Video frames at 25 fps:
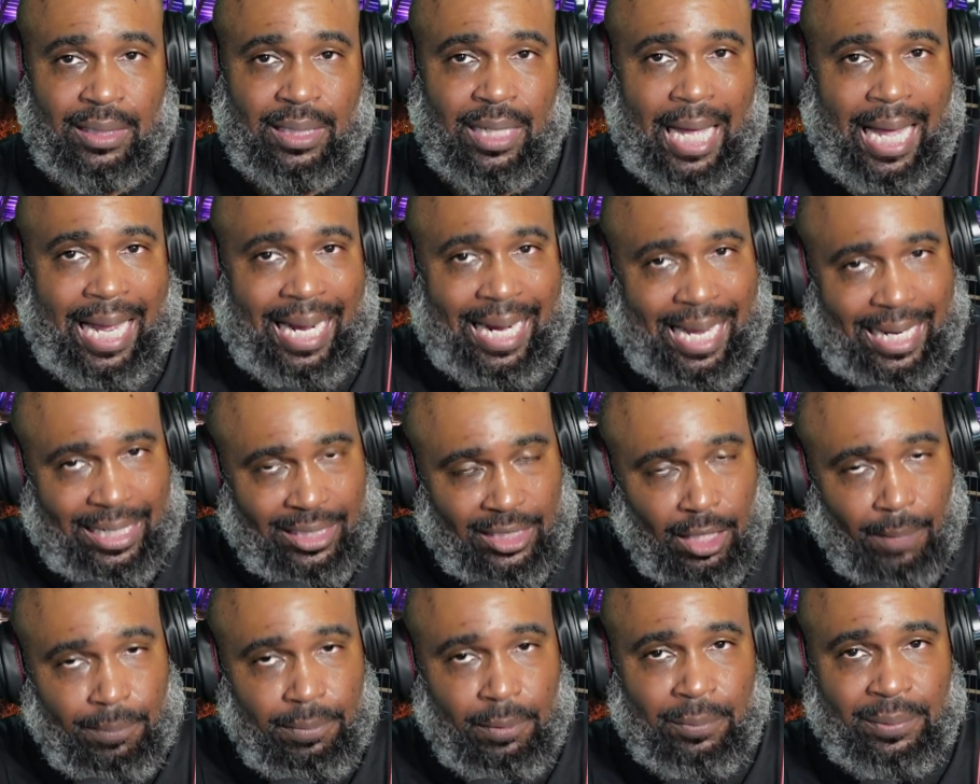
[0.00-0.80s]
I got a
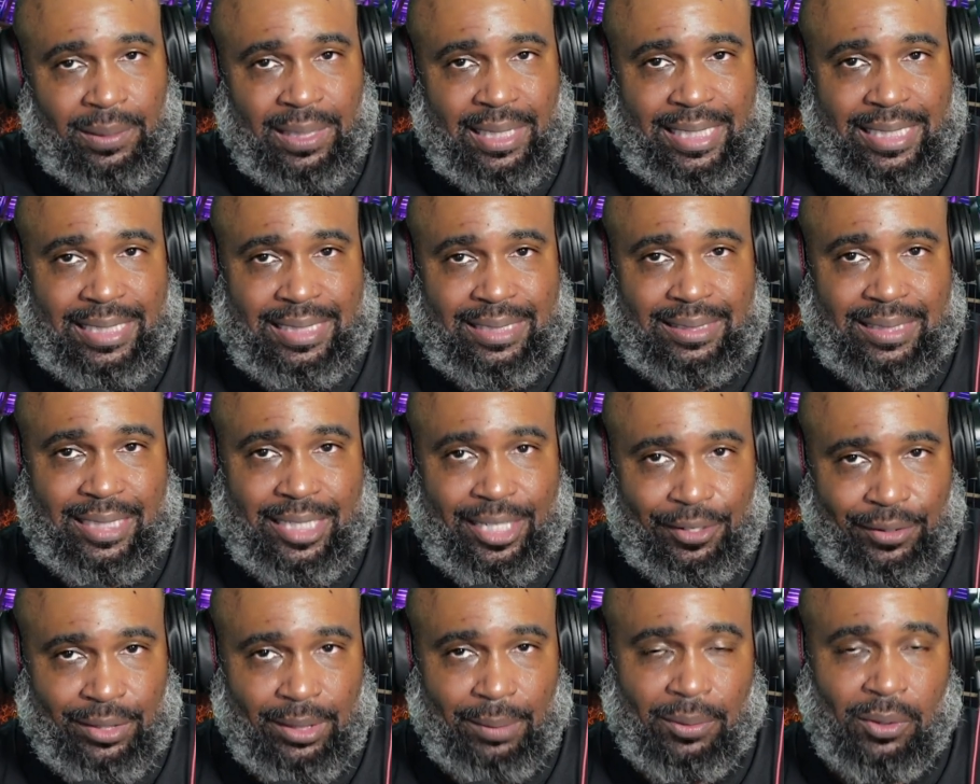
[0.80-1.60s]
couple plays
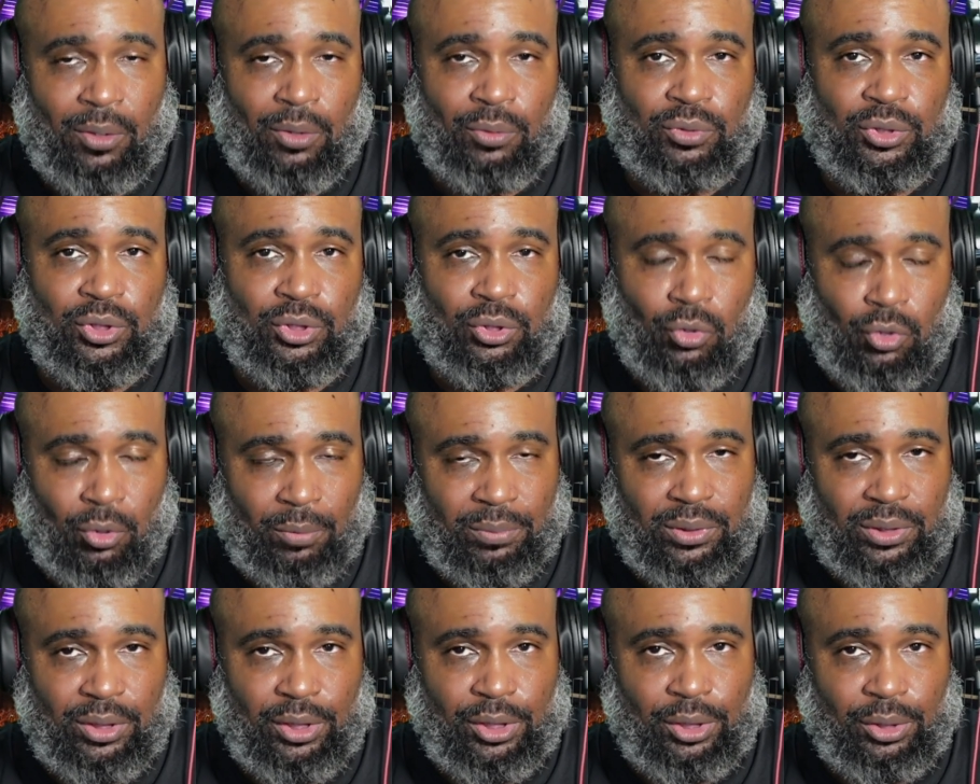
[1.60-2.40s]
here and I'm going to show them
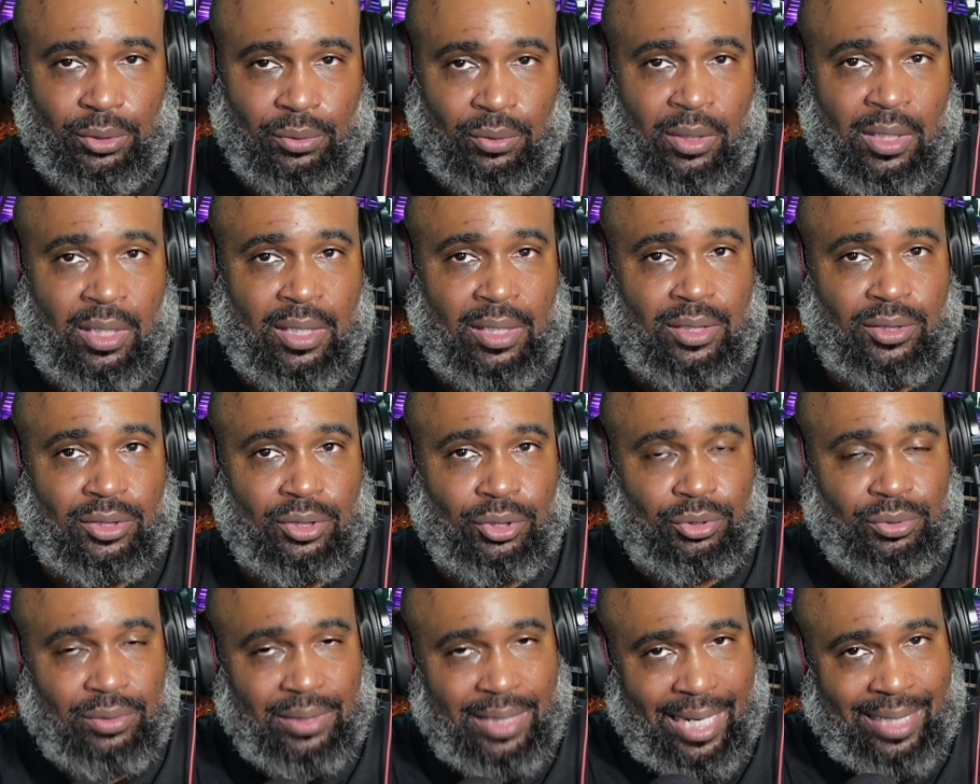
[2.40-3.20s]
to you so
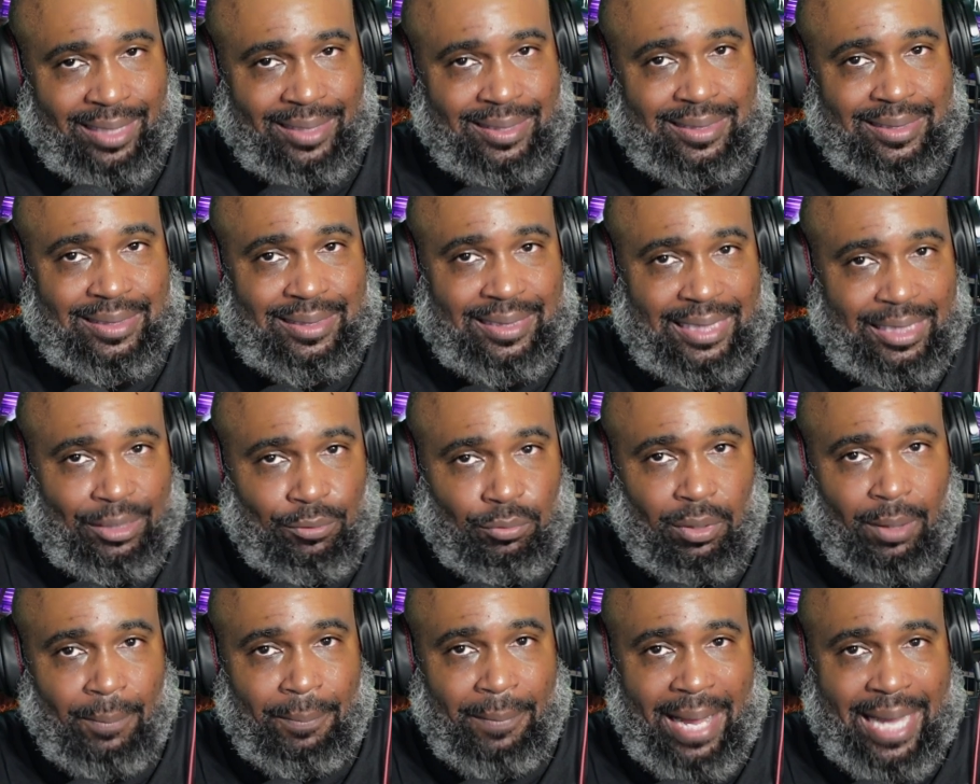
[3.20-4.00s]
you can kind of see
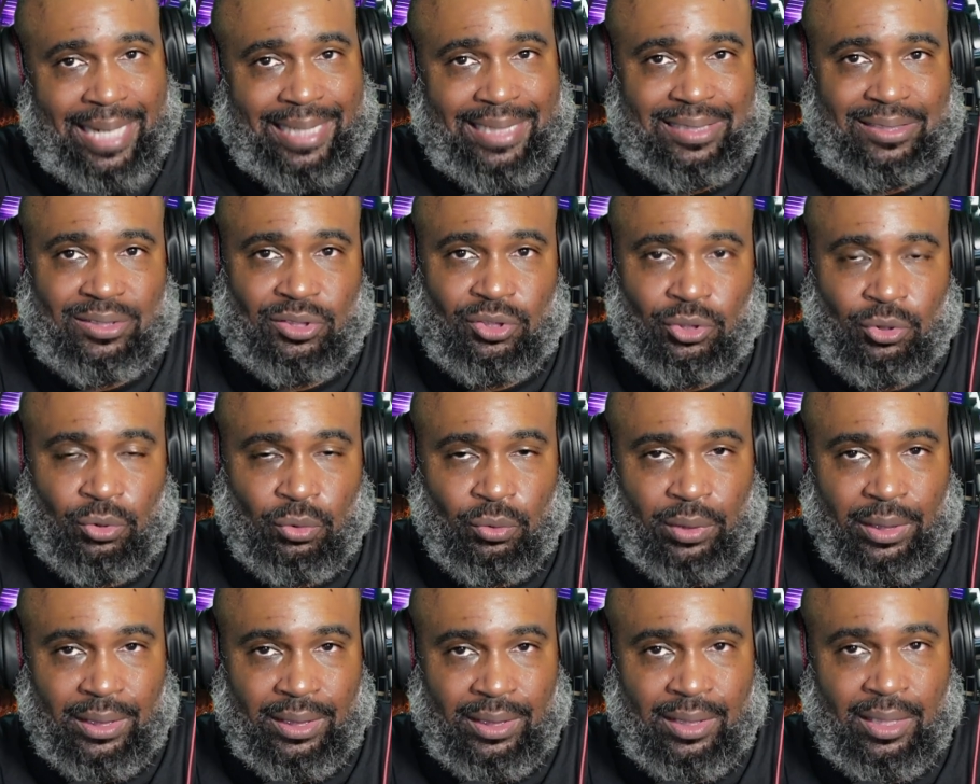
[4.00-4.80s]
what Mike is
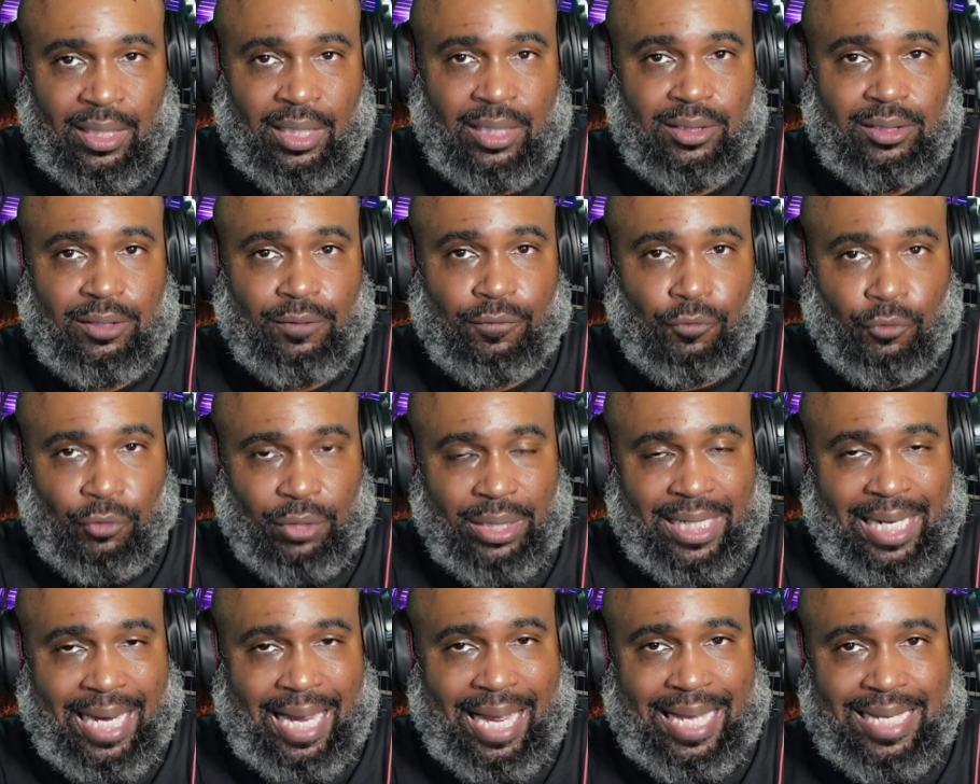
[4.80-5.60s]
doing to
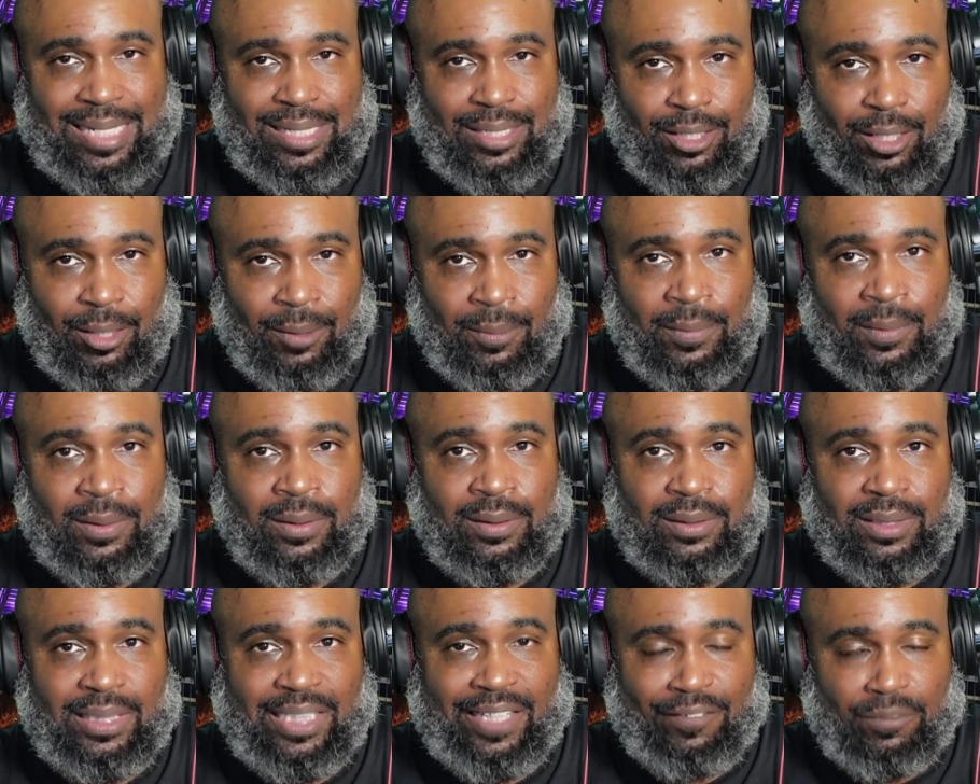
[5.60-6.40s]
free guys up
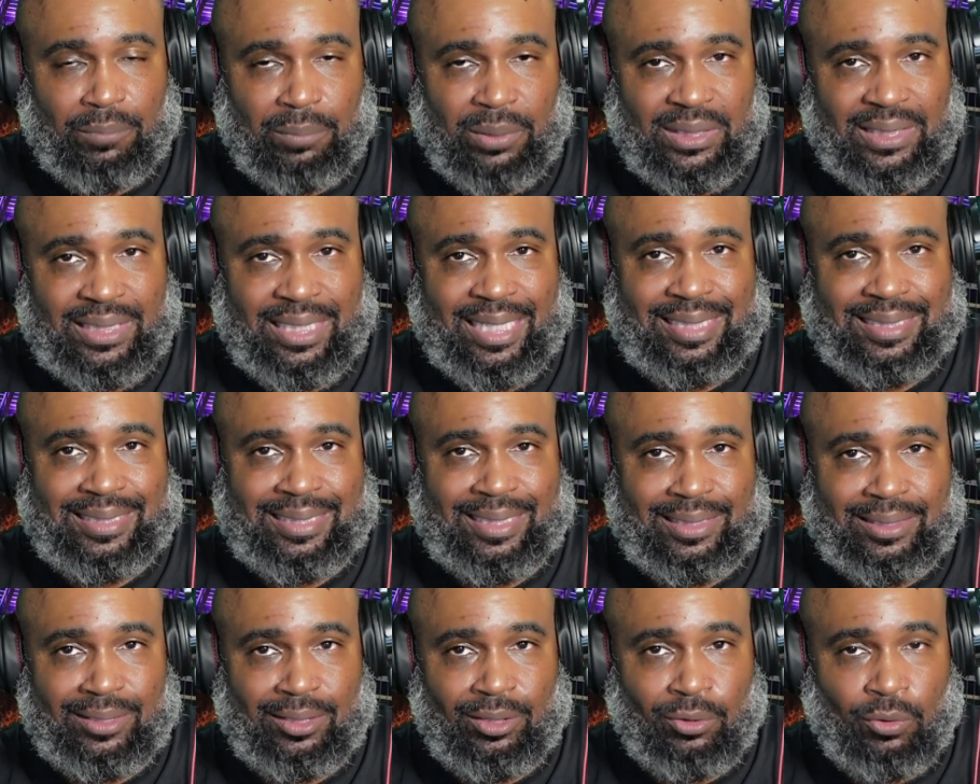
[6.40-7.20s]
to give them a chance to
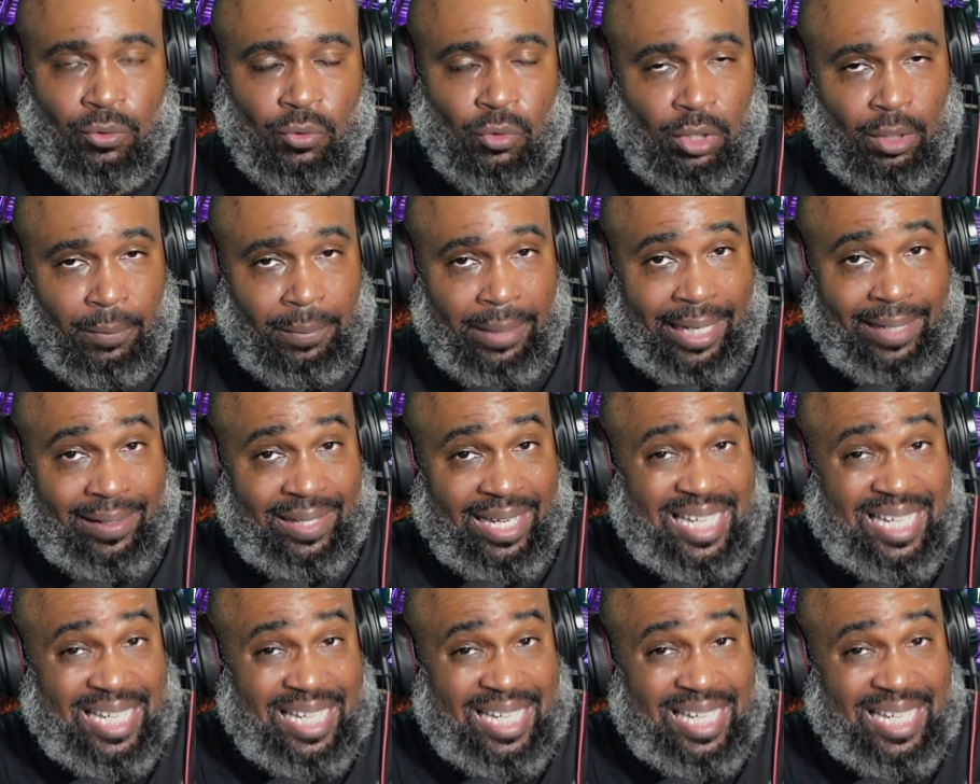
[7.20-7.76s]
get to the quarterback.